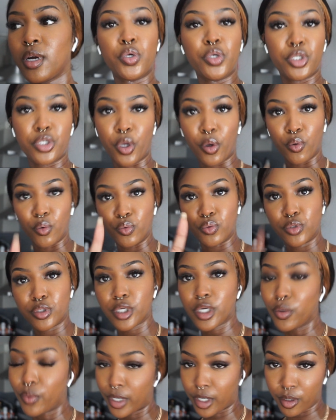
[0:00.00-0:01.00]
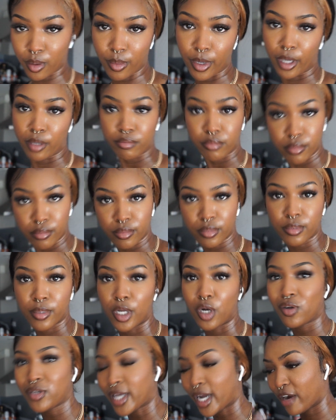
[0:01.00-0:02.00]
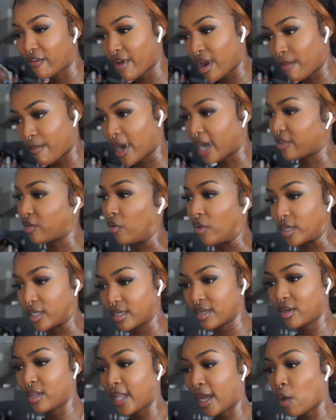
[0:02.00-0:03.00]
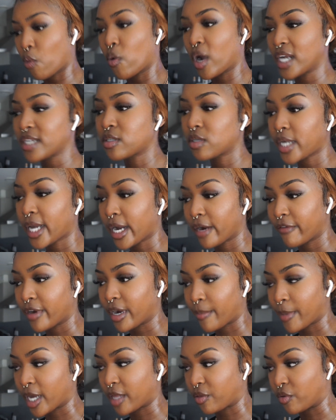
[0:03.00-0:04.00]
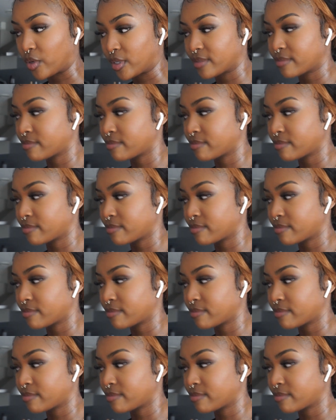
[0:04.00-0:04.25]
So see you in a little bit. It looks like I ran a marathon. Like, why does it look like I ran a marathon?